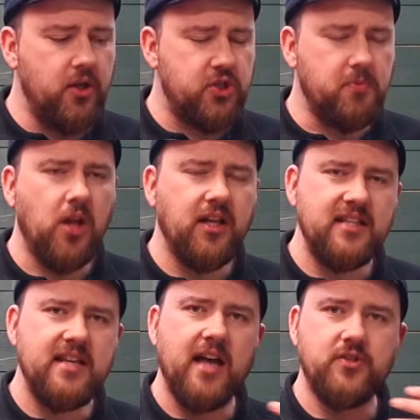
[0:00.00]
Smaller
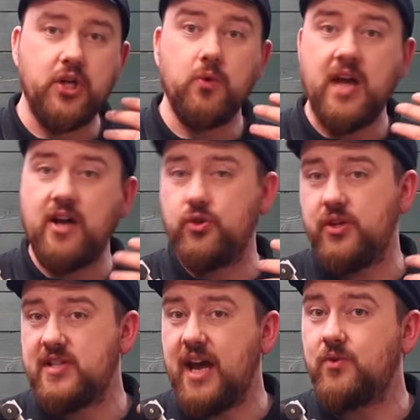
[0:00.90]
guitars do
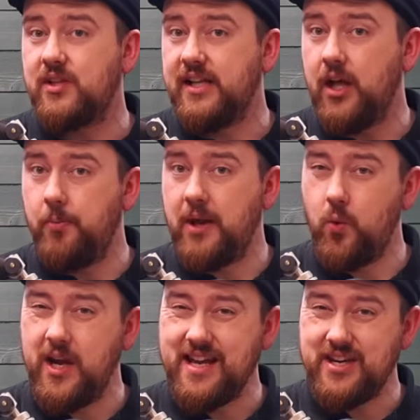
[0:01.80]
naturally sound a little bit
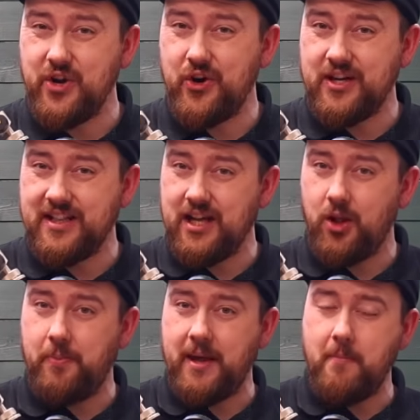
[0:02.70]
weedier and a
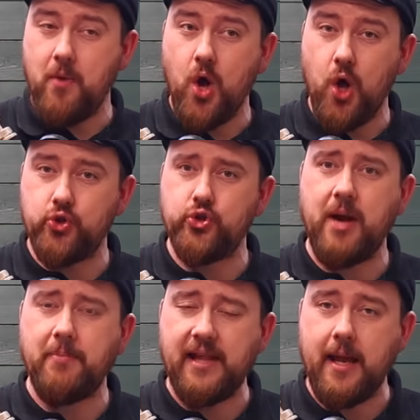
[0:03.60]
little bit more
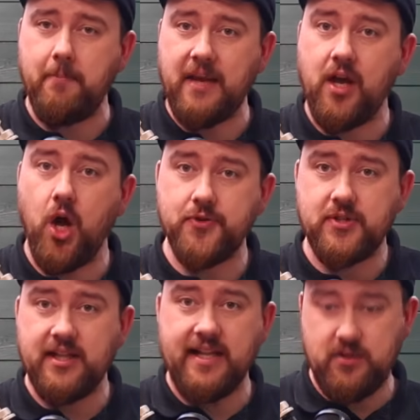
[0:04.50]
trebly
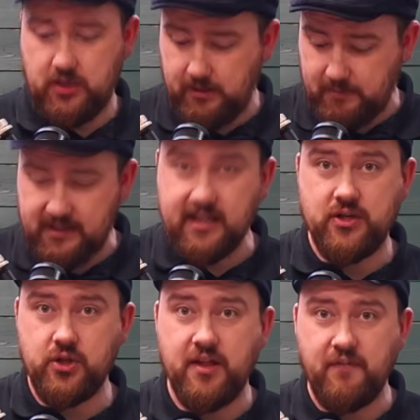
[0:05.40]
because
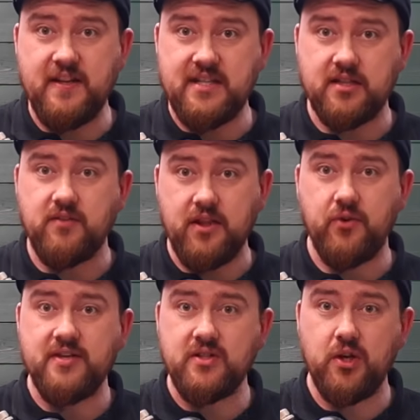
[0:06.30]
literally the physics of it,
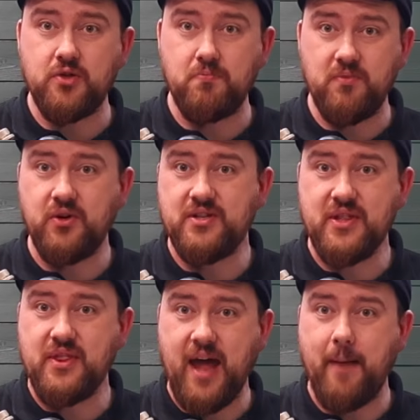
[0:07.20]
there
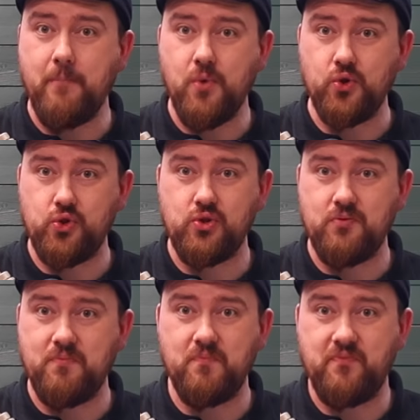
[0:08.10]
isn't that much
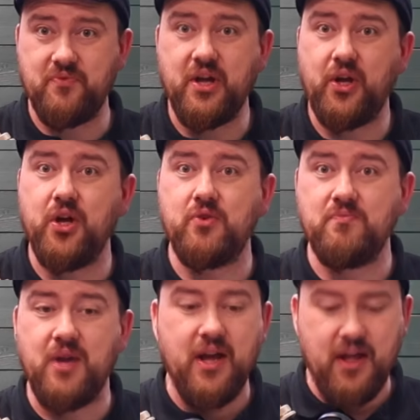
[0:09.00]
that
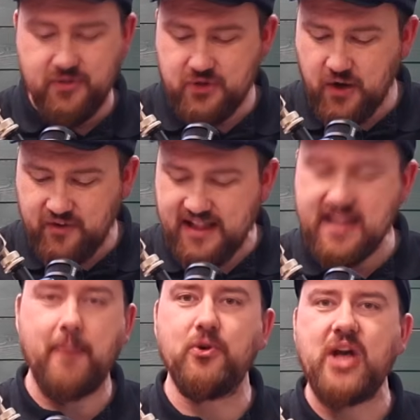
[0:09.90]
can. There's not really
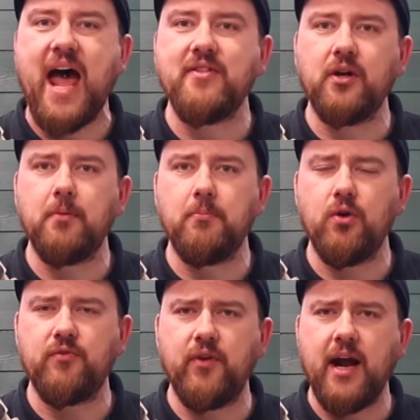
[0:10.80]
that much air that can
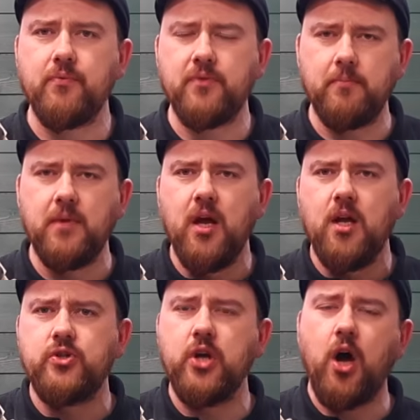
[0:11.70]
move around them.
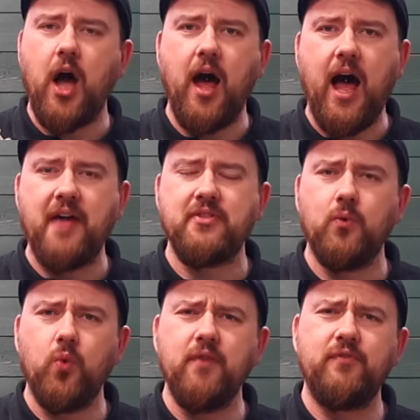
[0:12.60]
So
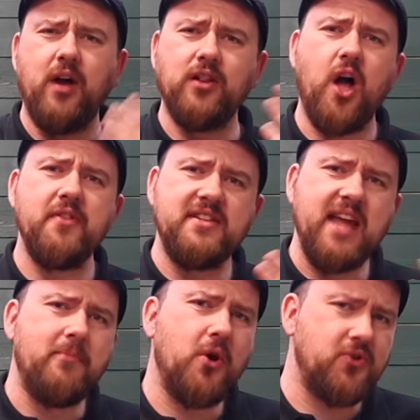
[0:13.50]
what a lot of the
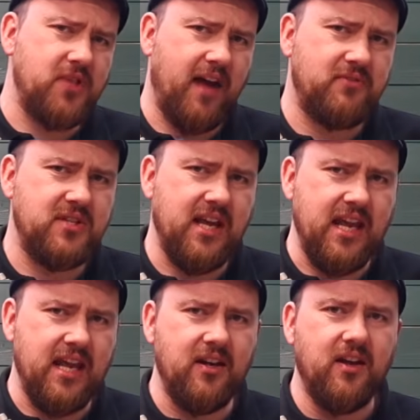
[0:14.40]
demos that I've
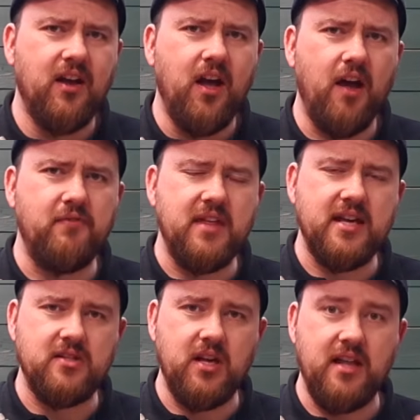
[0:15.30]
seen of
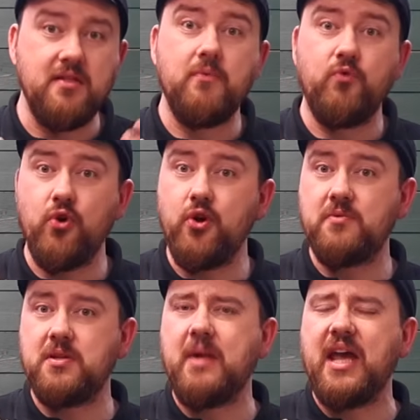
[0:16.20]
this in the run up
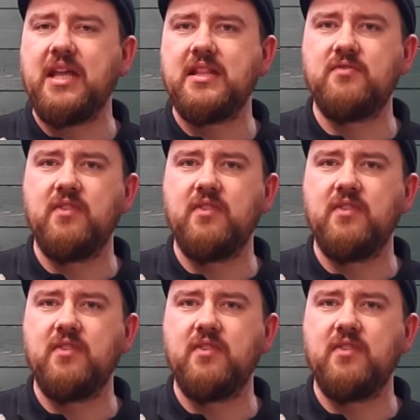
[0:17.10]
to making this